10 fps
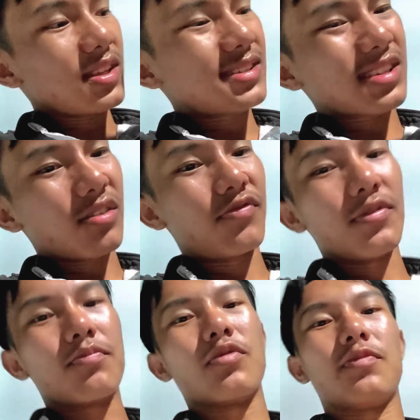
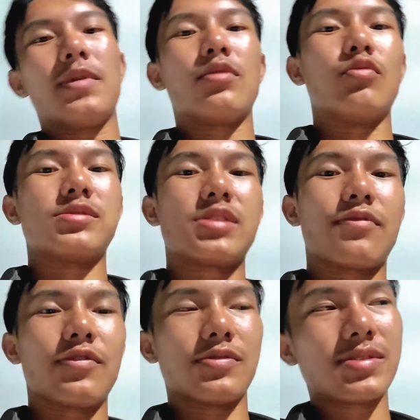self-improvement will
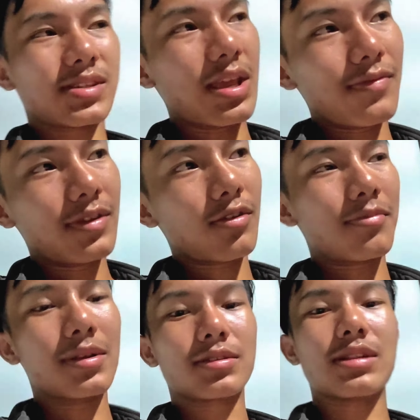save you saving
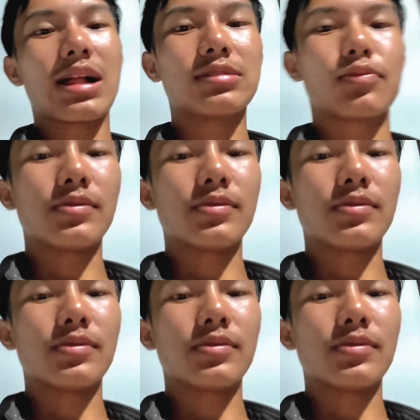your mental health